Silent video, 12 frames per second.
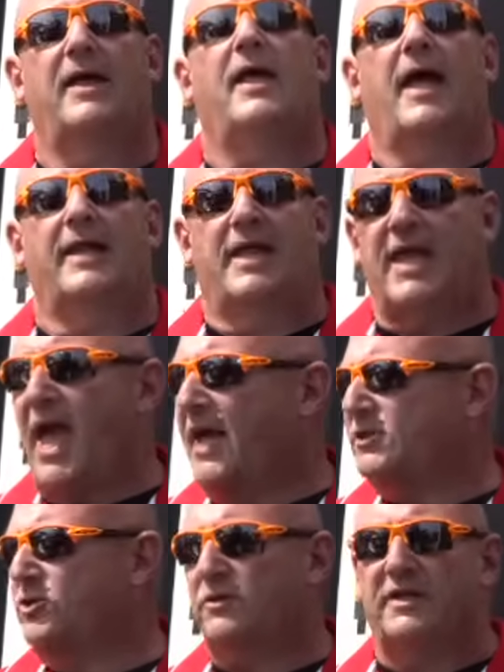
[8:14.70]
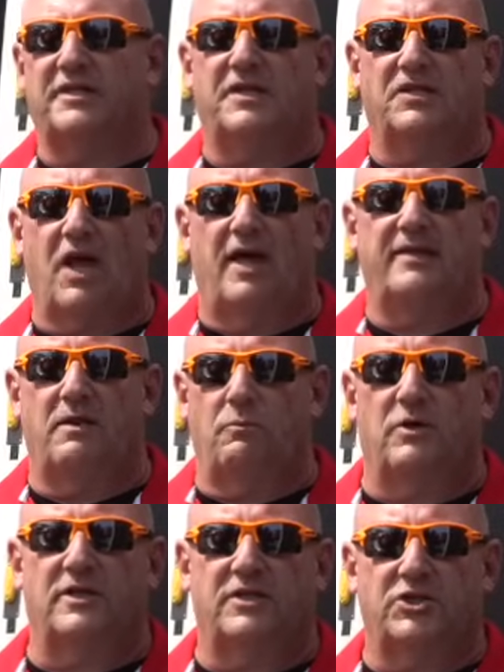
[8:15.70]
and he actually designed, they
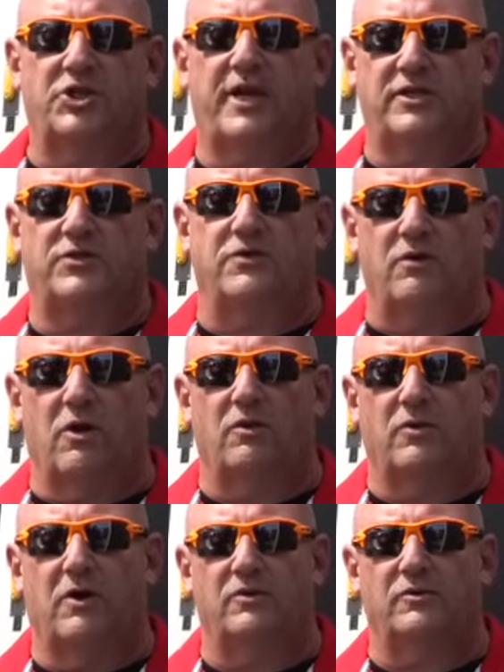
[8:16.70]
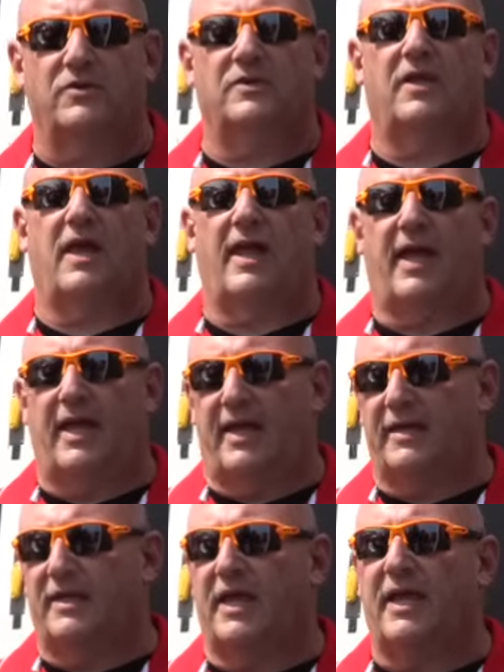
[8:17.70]
wanted to change their logos,
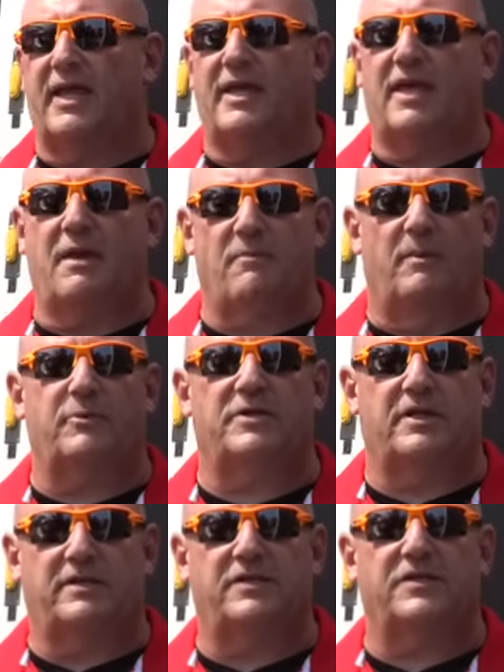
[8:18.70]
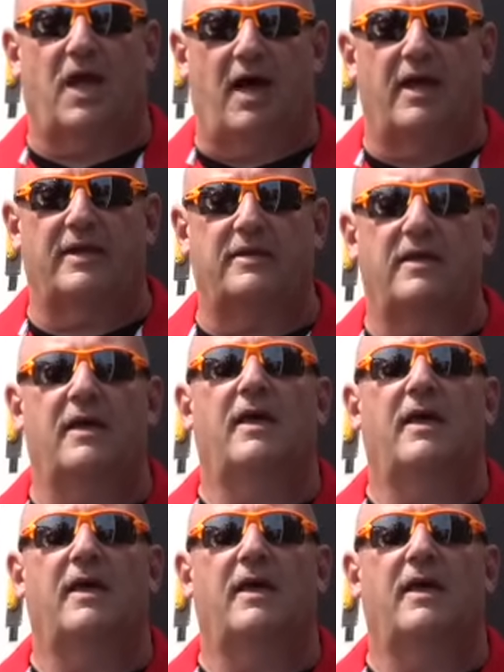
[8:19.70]
and he came up with the design,